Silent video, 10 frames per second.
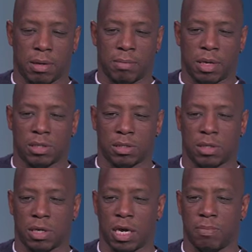a Manchester
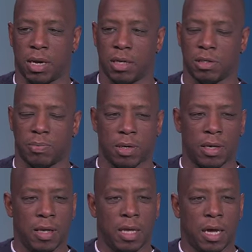United manager. But
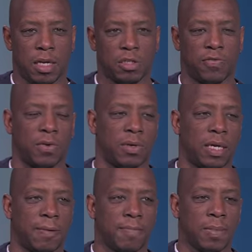I just feel
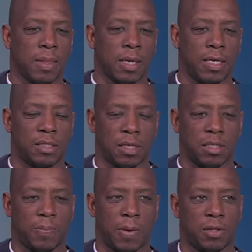that it's going
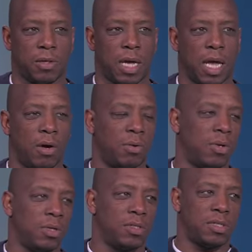to depend on how
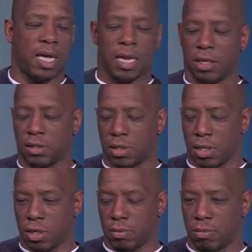Sir Alex,
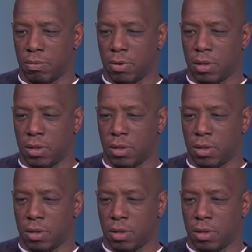the